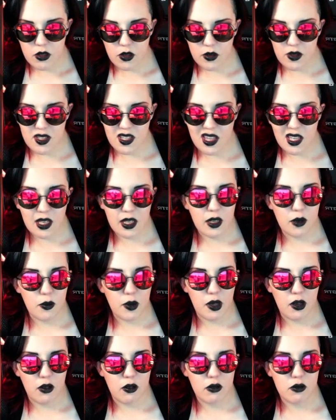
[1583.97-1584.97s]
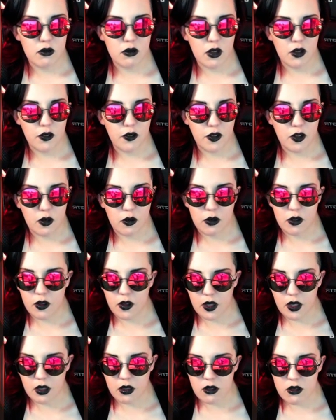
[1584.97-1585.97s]
So I was thinking about a few
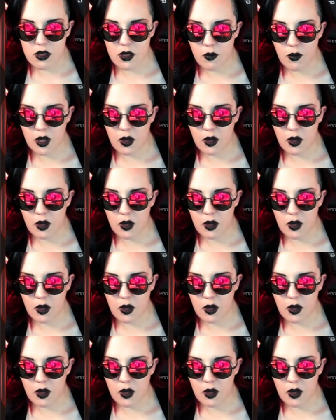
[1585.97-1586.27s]
things.